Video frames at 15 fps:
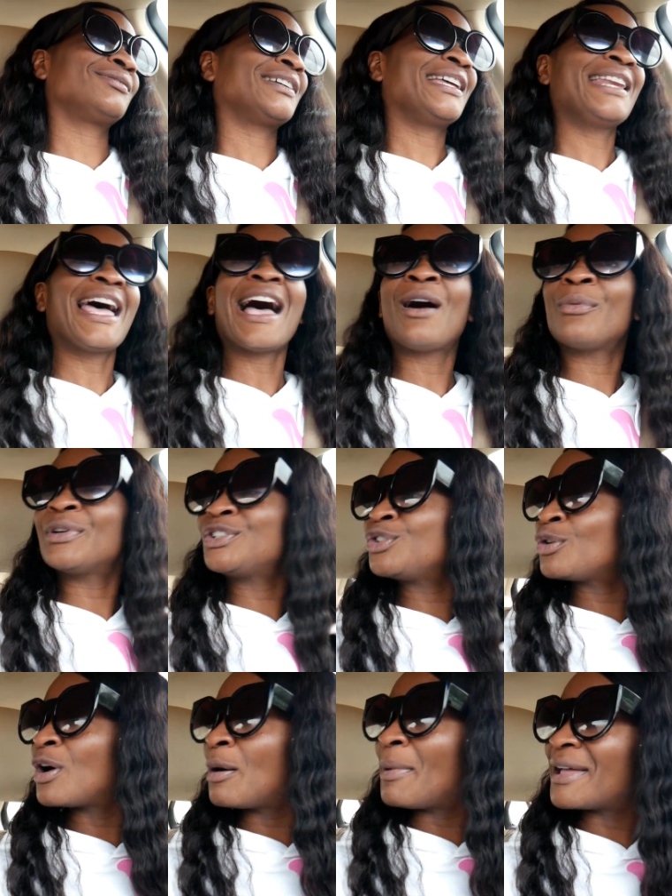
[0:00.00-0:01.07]
And how would
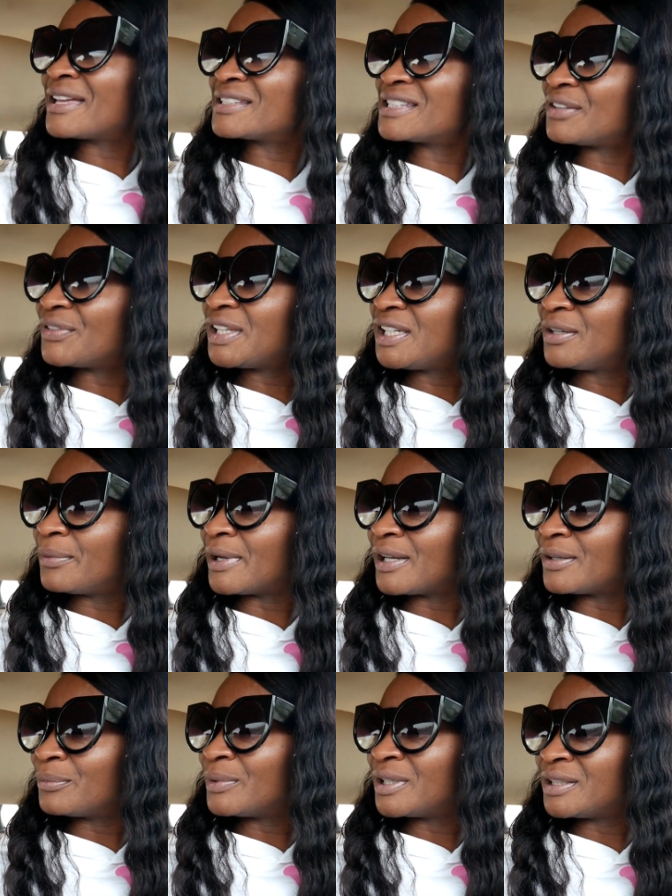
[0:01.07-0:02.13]
you go by yourself
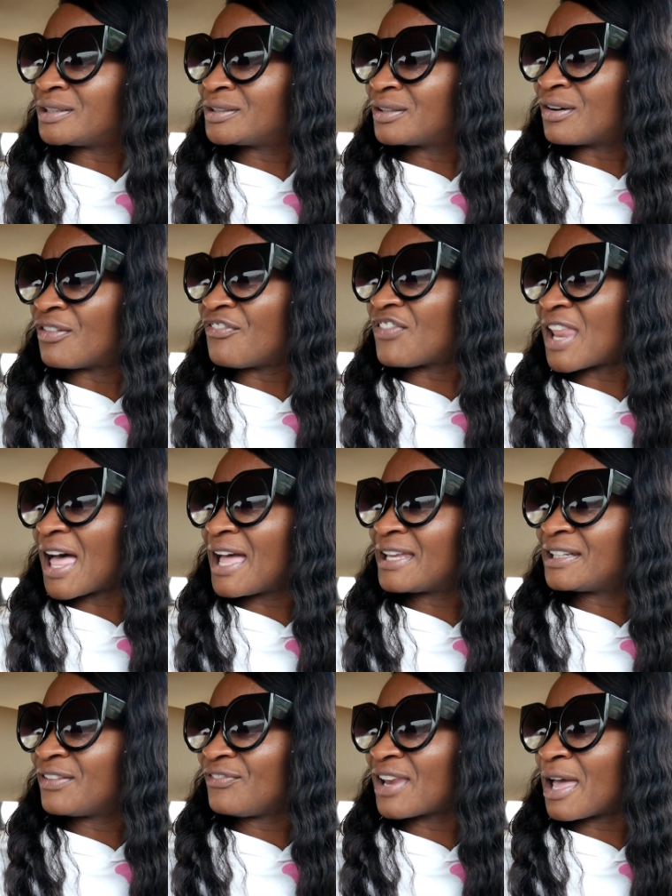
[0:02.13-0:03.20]
anyway? What, you gonna fly
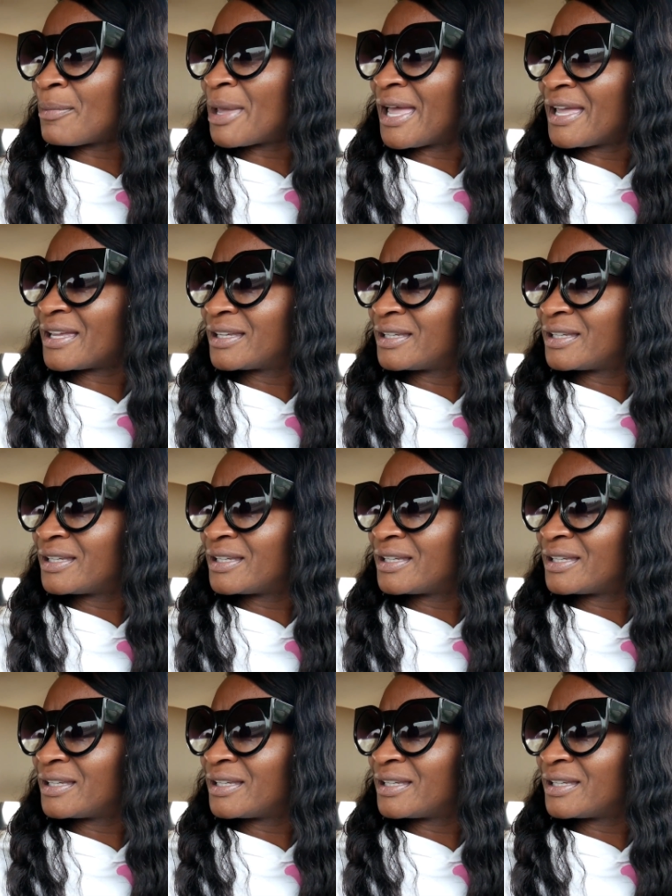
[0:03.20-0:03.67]
and then fly back?